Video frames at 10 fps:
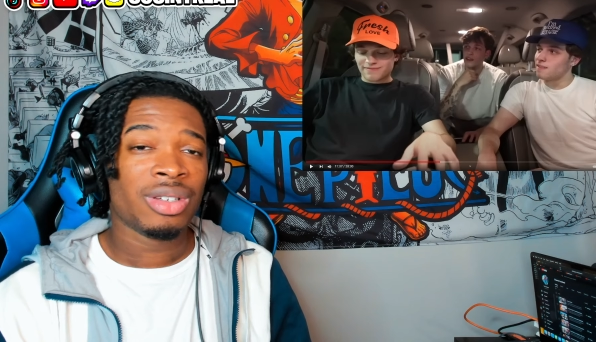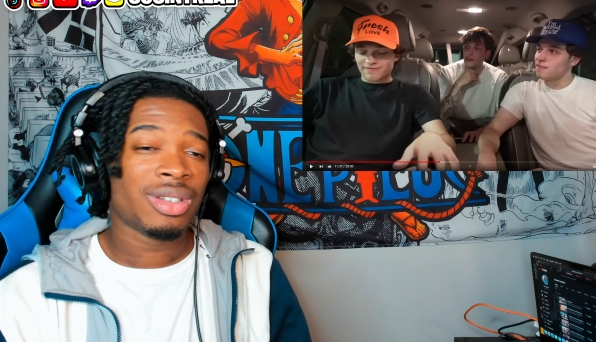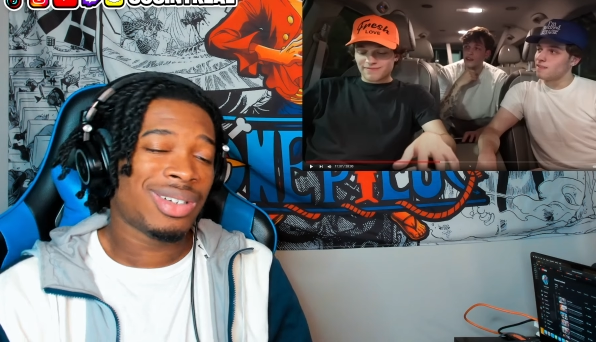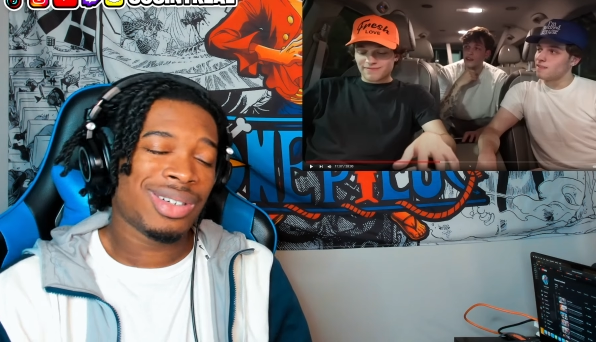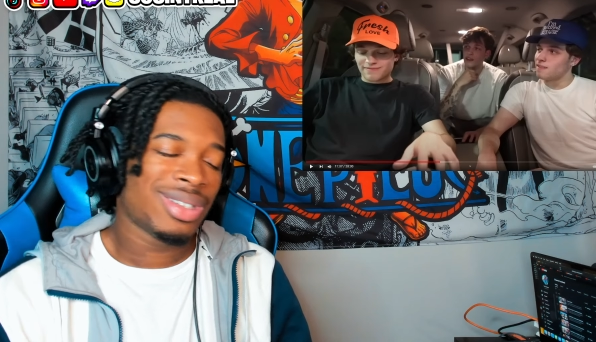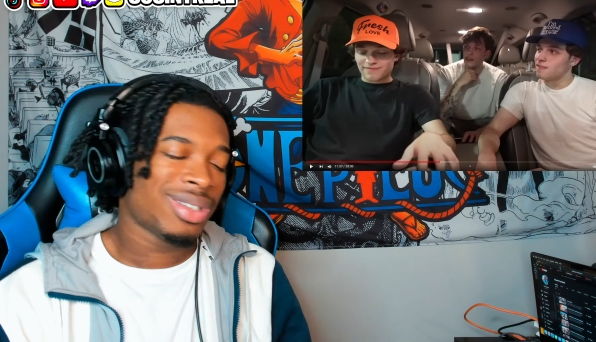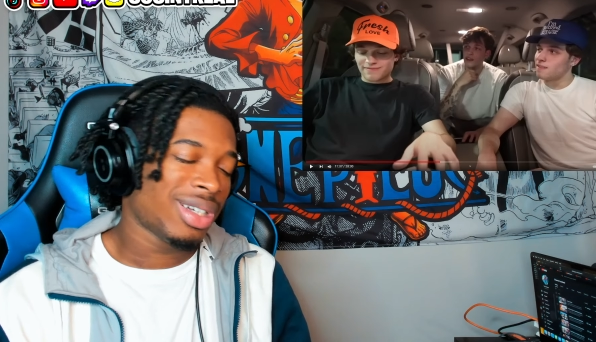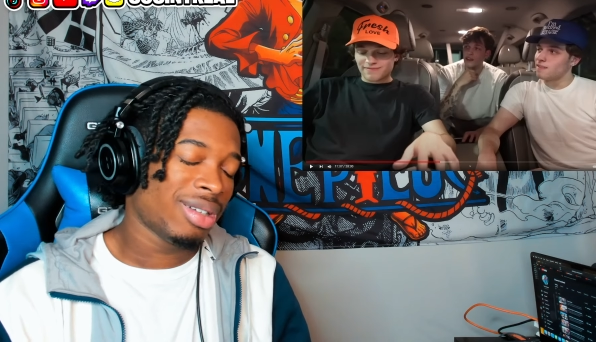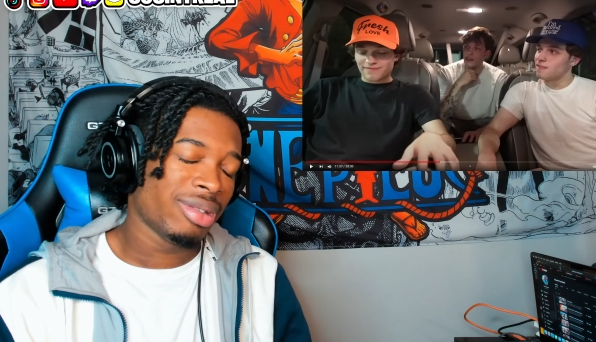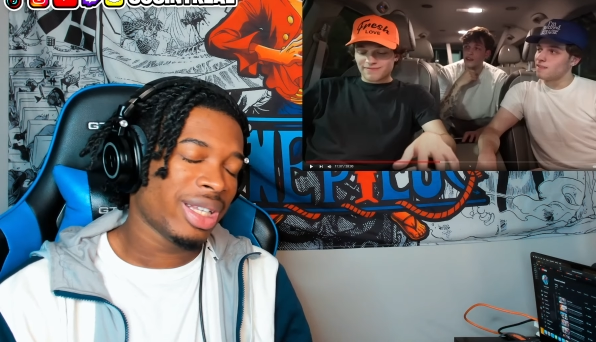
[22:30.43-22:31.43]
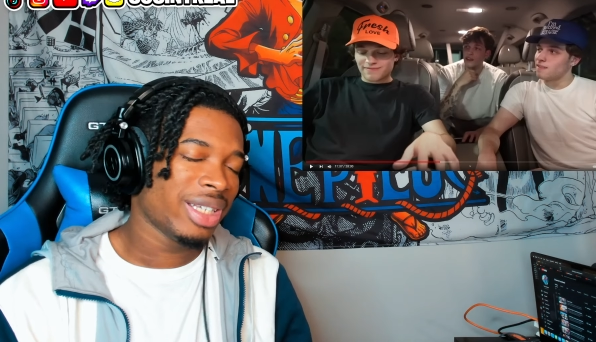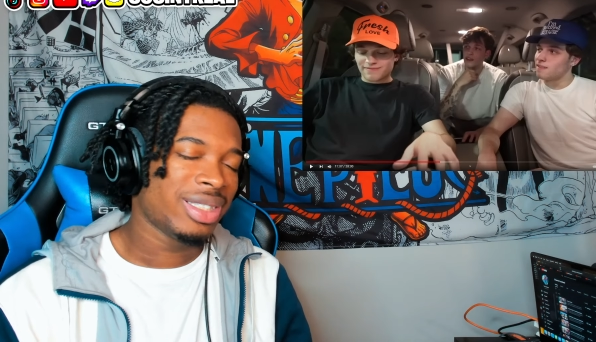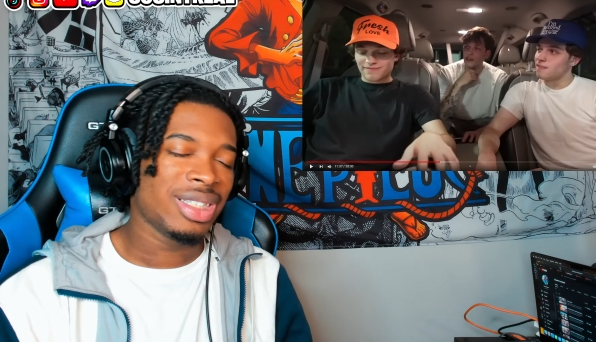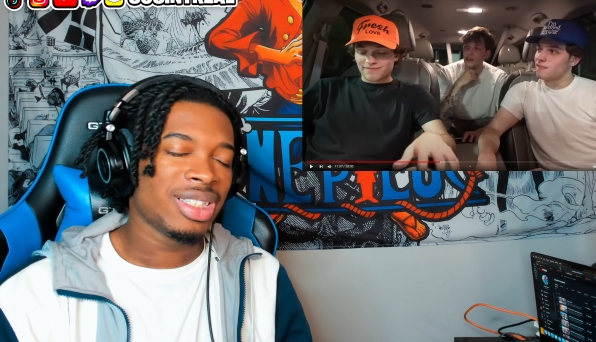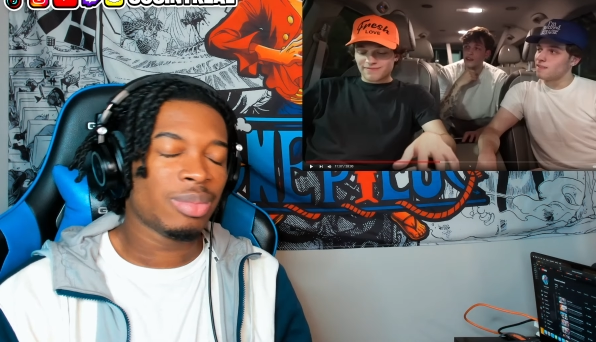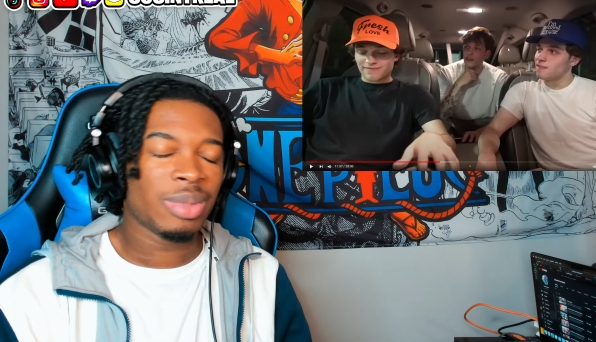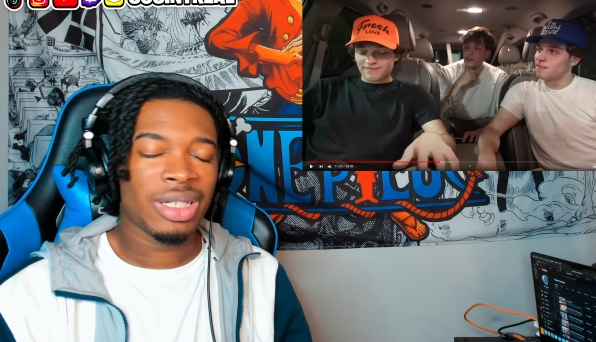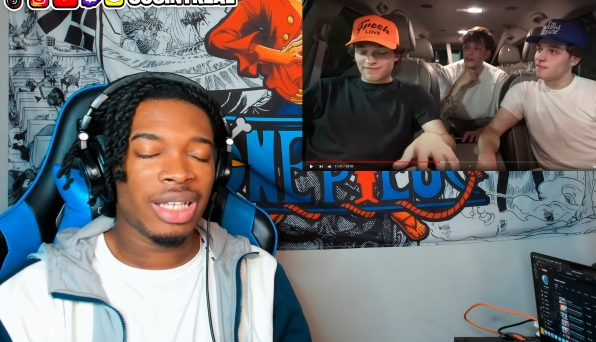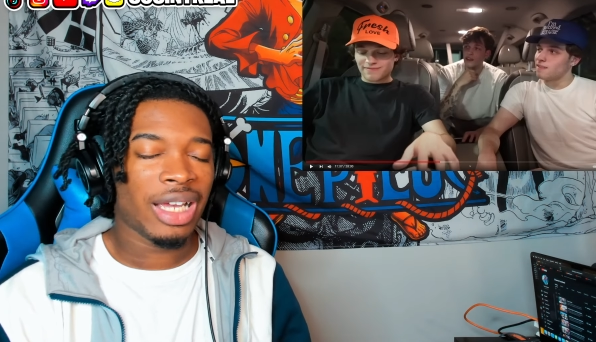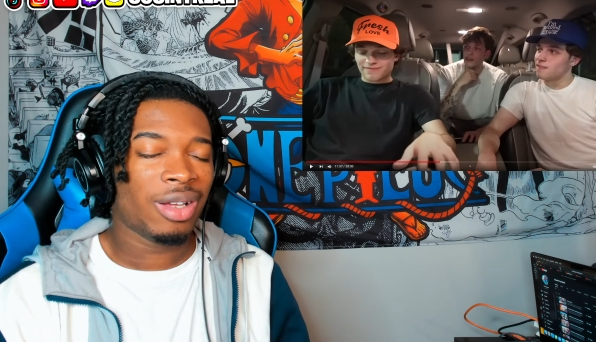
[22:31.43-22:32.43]
Speaker 1: I don't know. I don't like seeds,
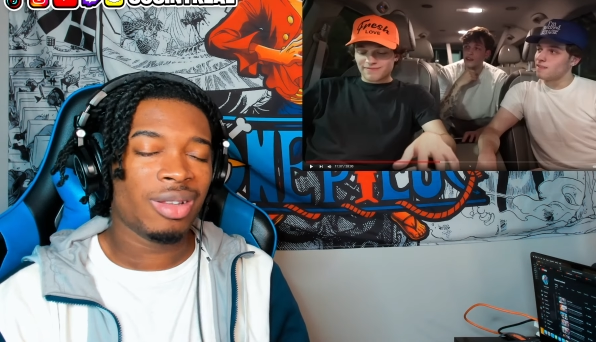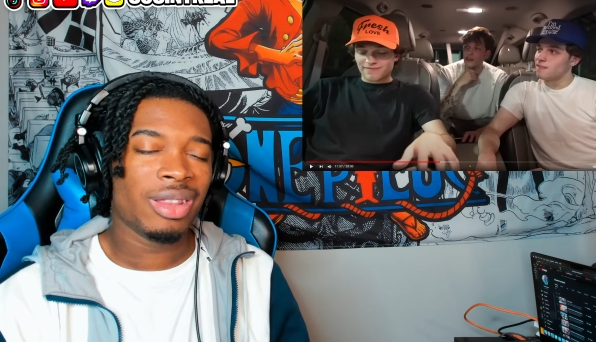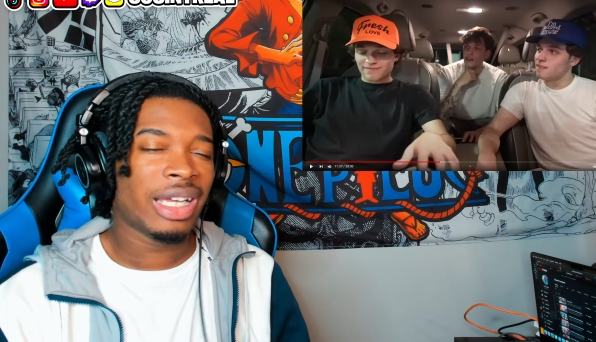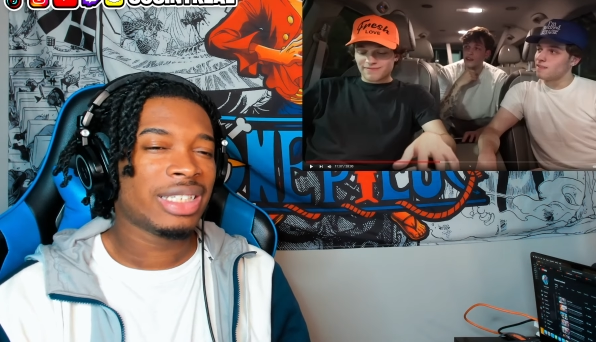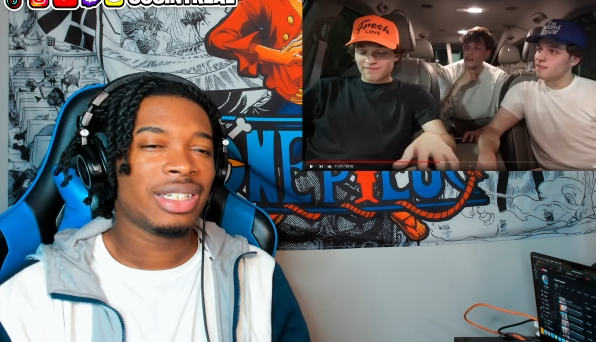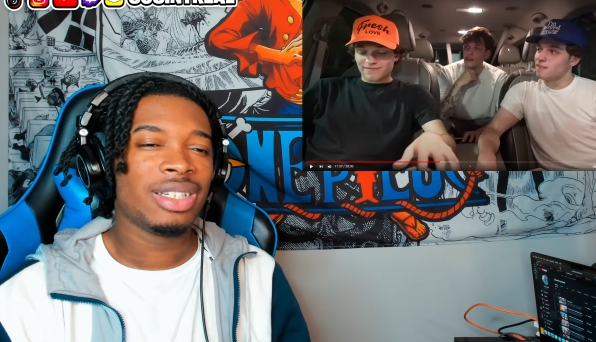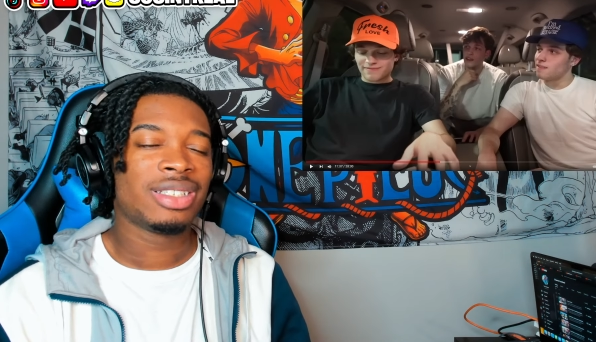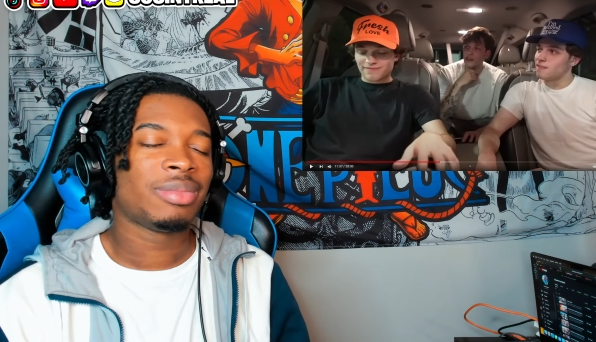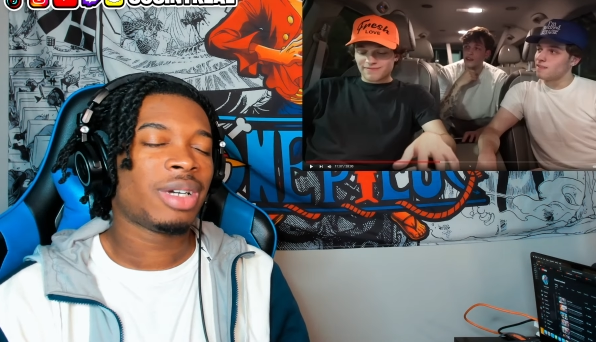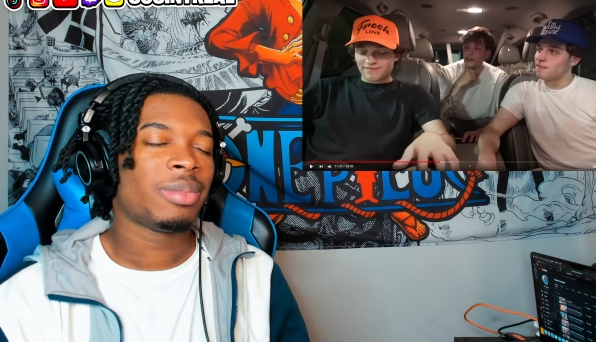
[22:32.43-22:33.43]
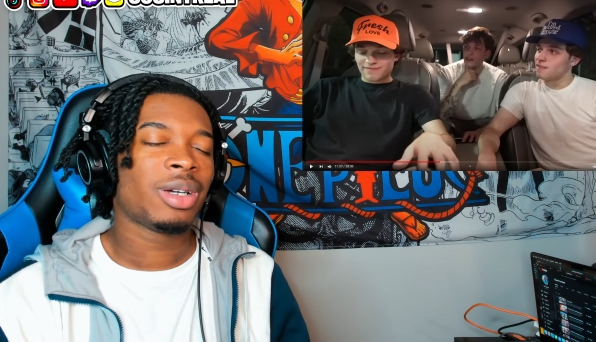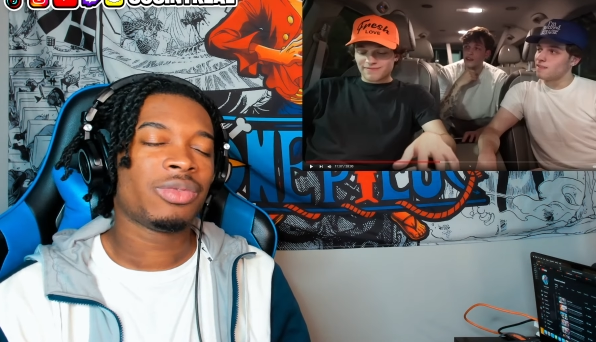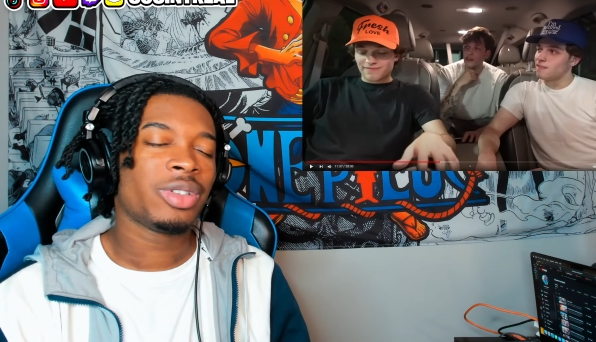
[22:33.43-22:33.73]
bro. Like I don't like seeds in my mouth.